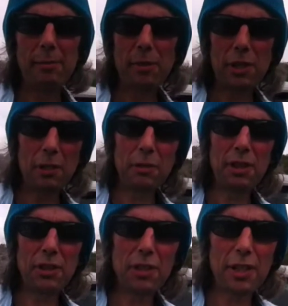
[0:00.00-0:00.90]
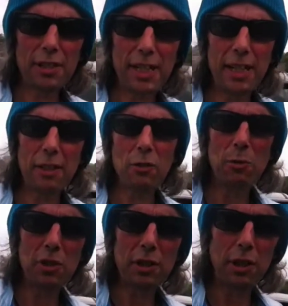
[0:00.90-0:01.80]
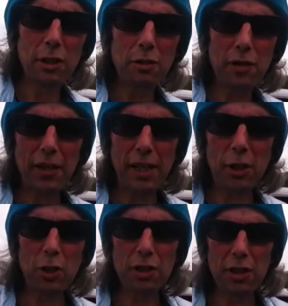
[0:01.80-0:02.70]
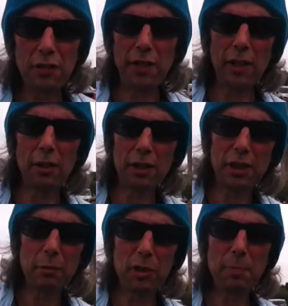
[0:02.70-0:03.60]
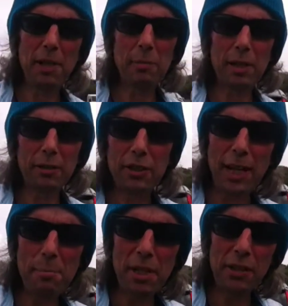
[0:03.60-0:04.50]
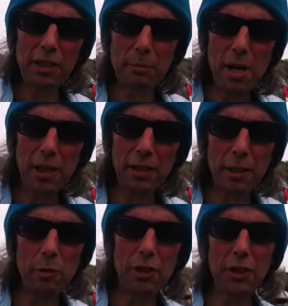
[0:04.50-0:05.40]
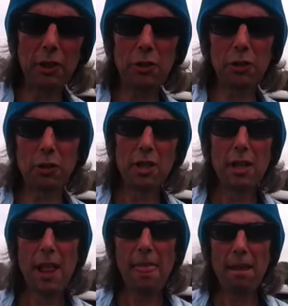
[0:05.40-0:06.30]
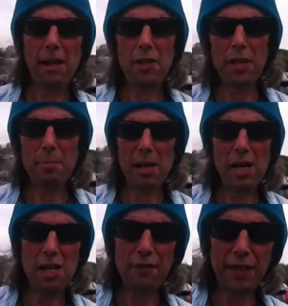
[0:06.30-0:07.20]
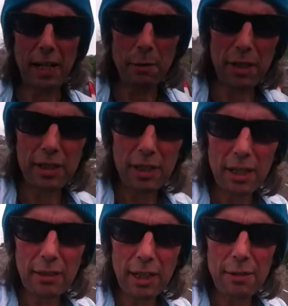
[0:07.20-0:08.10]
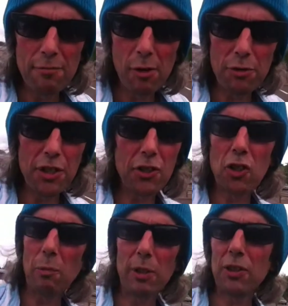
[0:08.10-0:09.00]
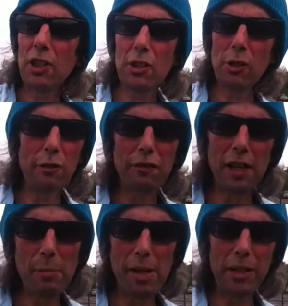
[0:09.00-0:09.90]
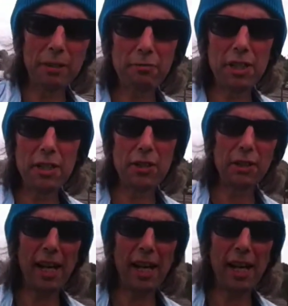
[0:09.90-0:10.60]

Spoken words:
So this is our day almost over, thank goodness for that. Honestly, we spent about 10 minutes at the market that I wanted to go to, and then about half an hour in Rosie's shop. It's just not fair, man. It really isn't.